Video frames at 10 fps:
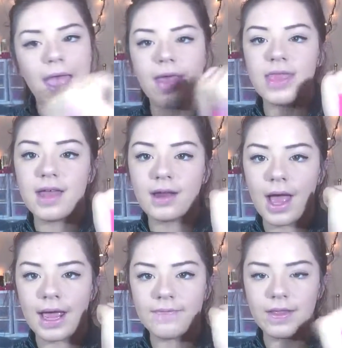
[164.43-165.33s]
And then
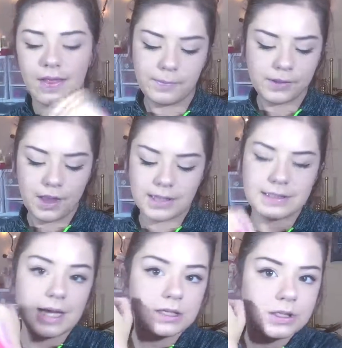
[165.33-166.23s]
I have the lip
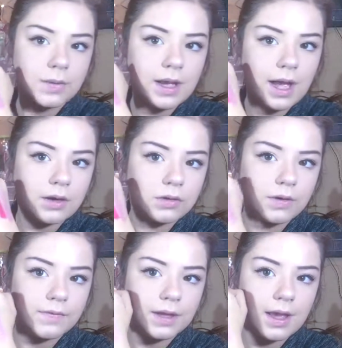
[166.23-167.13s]
gloss next to it. I don't
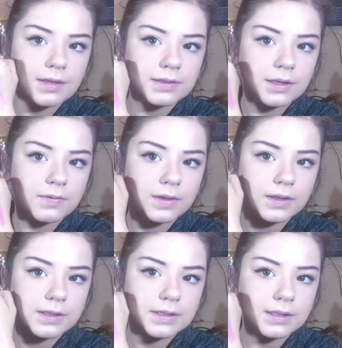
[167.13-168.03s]
know if you guys can
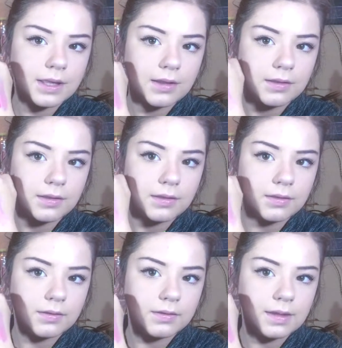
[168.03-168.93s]
really see it.
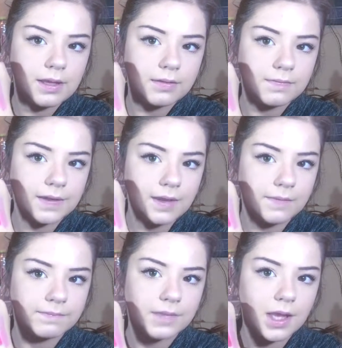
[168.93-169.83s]
See, right there.